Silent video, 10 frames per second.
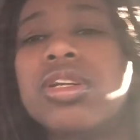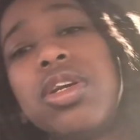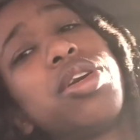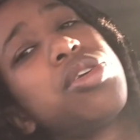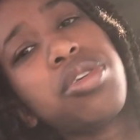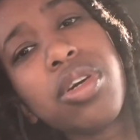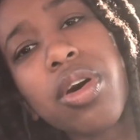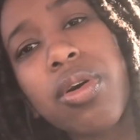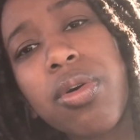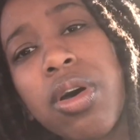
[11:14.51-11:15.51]
of years
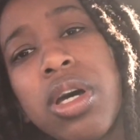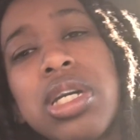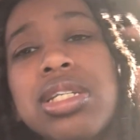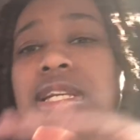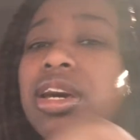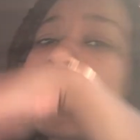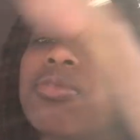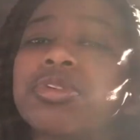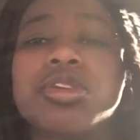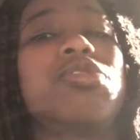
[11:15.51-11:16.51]
ago. Slavery
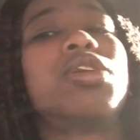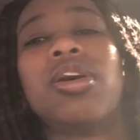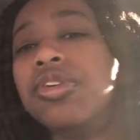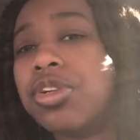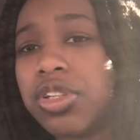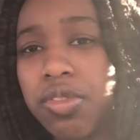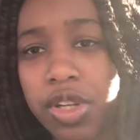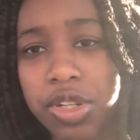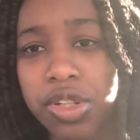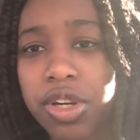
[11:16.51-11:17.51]
was over hundreds of
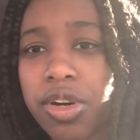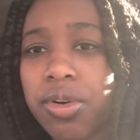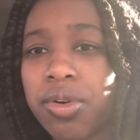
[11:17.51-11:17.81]
years ago.